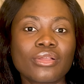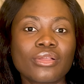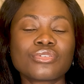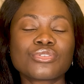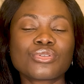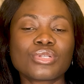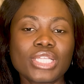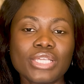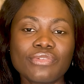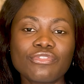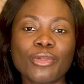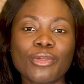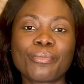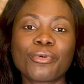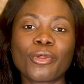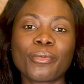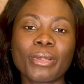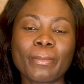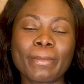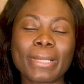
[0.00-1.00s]
So leave your
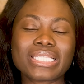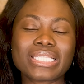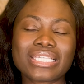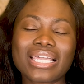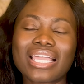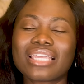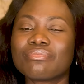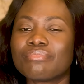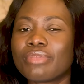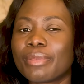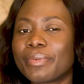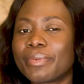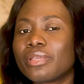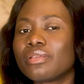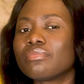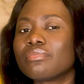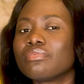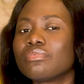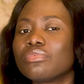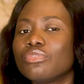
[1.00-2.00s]
problem aside.
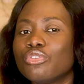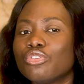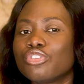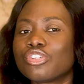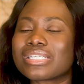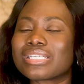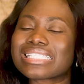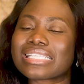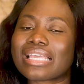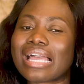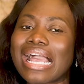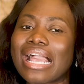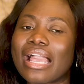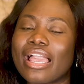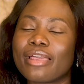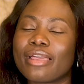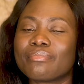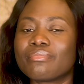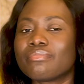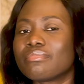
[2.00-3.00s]
Maybe you just
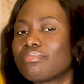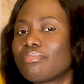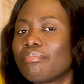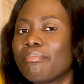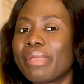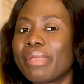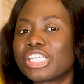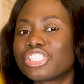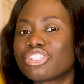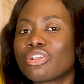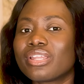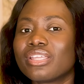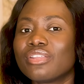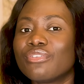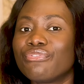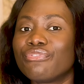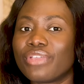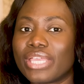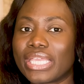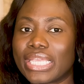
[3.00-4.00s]
mention
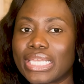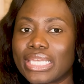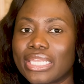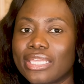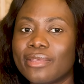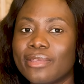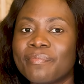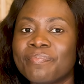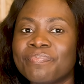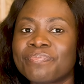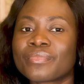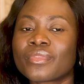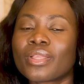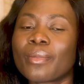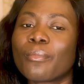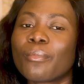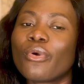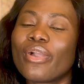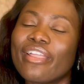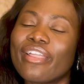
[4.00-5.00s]
it vaguely,
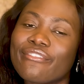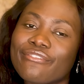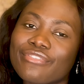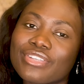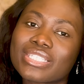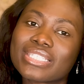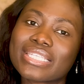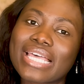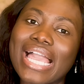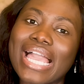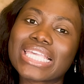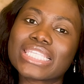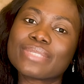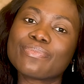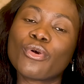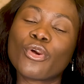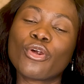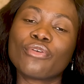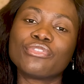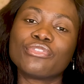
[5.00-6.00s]
or emphasize
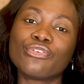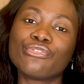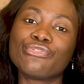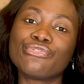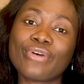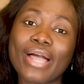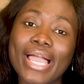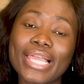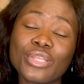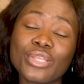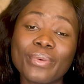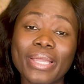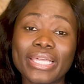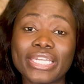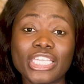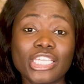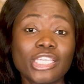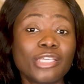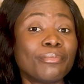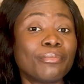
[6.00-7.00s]
more of the value and
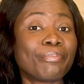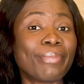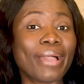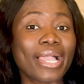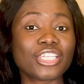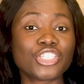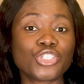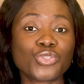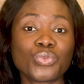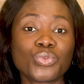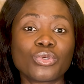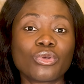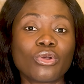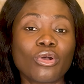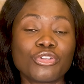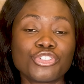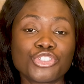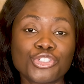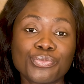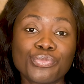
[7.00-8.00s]
the impact you will
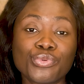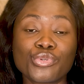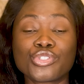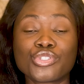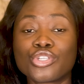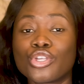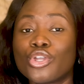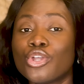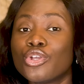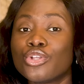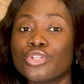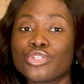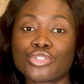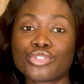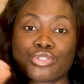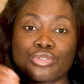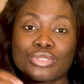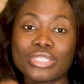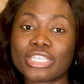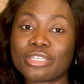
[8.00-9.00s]
contribute
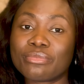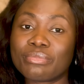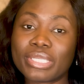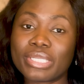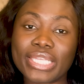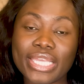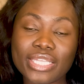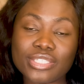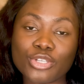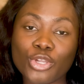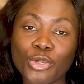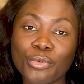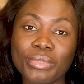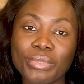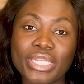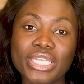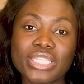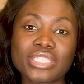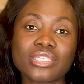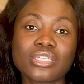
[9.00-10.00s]
to the immediate
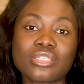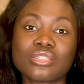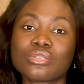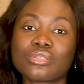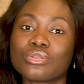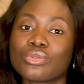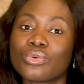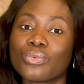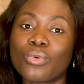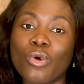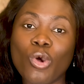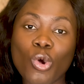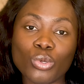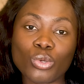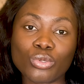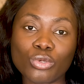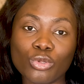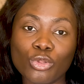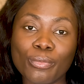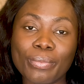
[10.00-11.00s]
community, to the
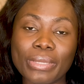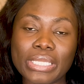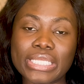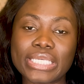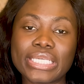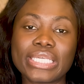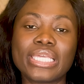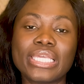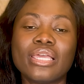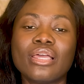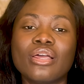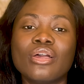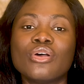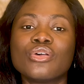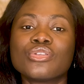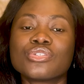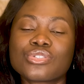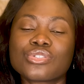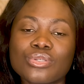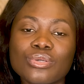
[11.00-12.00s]
world globally,
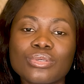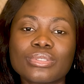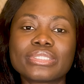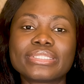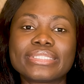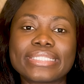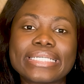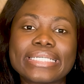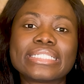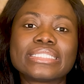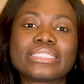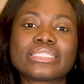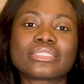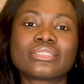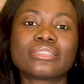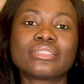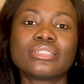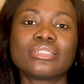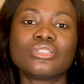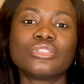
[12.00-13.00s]
so that
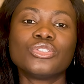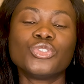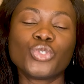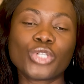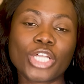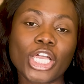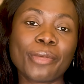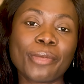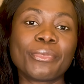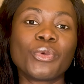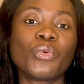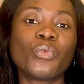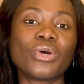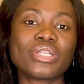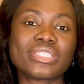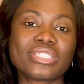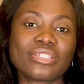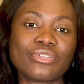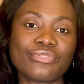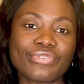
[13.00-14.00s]
you can be
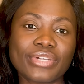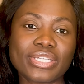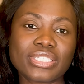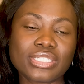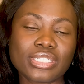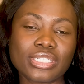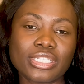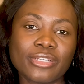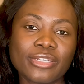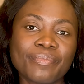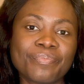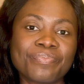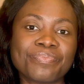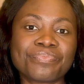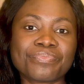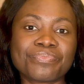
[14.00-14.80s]
worth investing in.